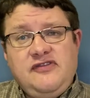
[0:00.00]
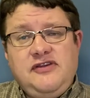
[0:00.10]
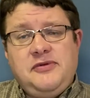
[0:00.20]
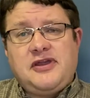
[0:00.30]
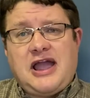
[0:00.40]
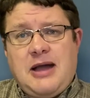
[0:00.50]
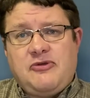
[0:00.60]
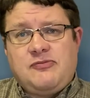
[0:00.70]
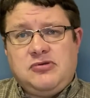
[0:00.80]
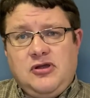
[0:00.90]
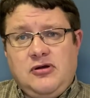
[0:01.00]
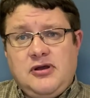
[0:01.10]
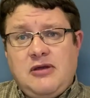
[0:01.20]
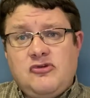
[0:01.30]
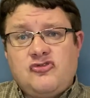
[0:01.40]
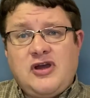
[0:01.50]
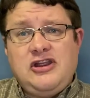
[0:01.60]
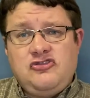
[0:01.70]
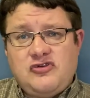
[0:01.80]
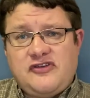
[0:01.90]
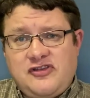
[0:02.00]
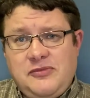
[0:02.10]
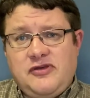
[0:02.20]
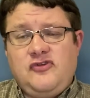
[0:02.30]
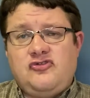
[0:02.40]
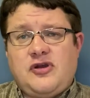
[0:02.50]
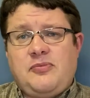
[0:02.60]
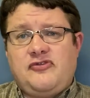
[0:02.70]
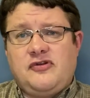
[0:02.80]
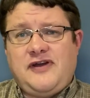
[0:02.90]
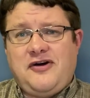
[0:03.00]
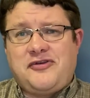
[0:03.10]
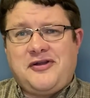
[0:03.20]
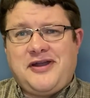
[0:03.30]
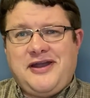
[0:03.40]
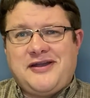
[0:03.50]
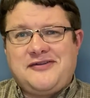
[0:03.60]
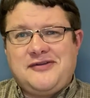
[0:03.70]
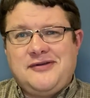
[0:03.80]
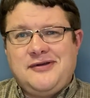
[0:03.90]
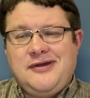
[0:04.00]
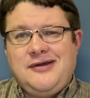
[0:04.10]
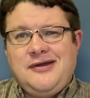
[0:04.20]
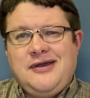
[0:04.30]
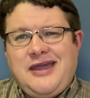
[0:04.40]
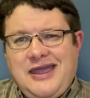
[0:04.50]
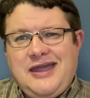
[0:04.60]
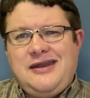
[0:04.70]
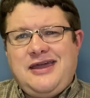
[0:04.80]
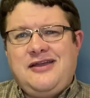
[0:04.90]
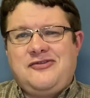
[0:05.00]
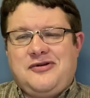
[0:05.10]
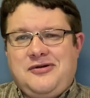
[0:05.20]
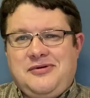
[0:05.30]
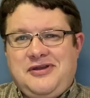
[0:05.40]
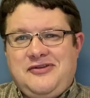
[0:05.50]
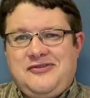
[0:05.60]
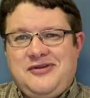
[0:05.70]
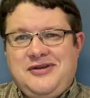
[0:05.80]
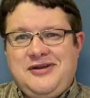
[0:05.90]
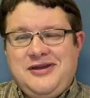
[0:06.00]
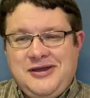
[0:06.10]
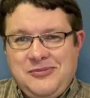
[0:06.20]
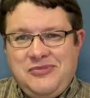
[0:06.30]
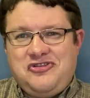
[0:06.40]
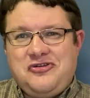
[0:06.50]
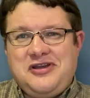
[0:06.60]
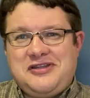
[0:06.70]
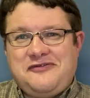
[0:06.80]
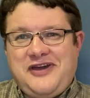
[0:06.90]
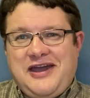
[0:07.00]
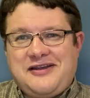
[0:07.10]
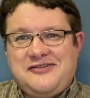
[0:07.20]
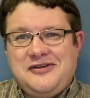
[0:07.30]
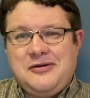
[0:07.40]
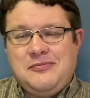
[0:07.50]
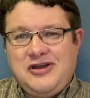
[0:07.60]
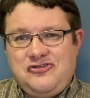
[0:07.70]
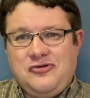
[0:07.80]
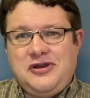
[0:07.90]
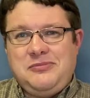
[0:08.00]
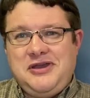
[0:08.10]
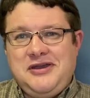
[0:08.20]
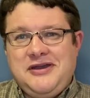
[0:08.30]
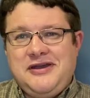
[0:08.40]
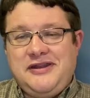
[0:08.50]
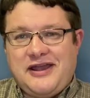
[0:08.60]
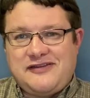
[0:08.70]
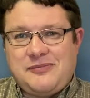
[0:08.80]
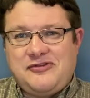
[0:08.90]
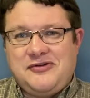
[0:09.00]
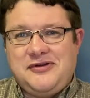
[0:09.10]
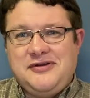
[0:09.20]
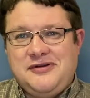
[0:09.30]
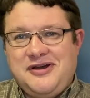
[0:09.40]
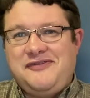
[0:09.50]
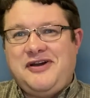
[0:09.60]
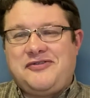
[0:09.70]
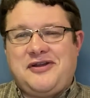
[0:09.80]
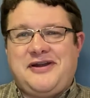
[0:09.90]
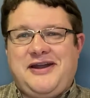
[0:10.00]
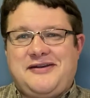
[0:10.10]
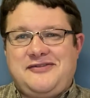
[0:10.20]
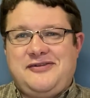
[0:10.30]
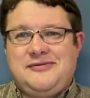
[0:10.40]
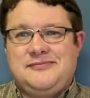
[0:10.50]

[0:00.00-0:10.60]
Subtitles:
leave them in the comments below, and we'll try to address them in the future episode of Healthcare Hacks. And as always, make sure you get the facts by joining me in the next episode of Healthcare Hacks.